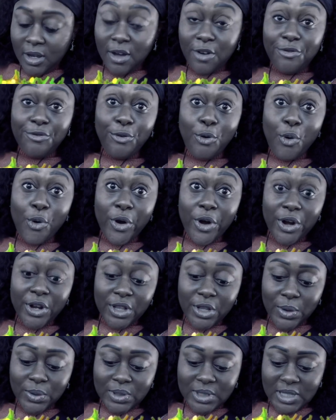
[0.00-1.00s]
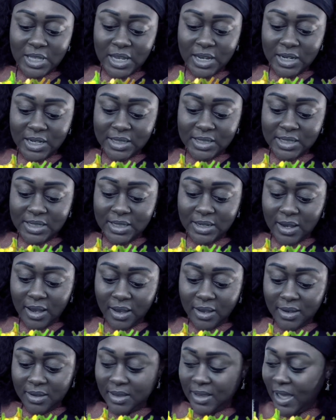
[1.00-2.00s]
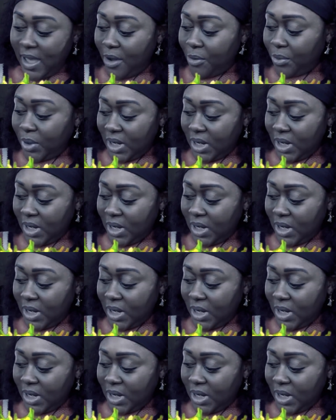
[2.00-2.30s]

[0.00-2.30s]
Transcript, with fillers: afford those things that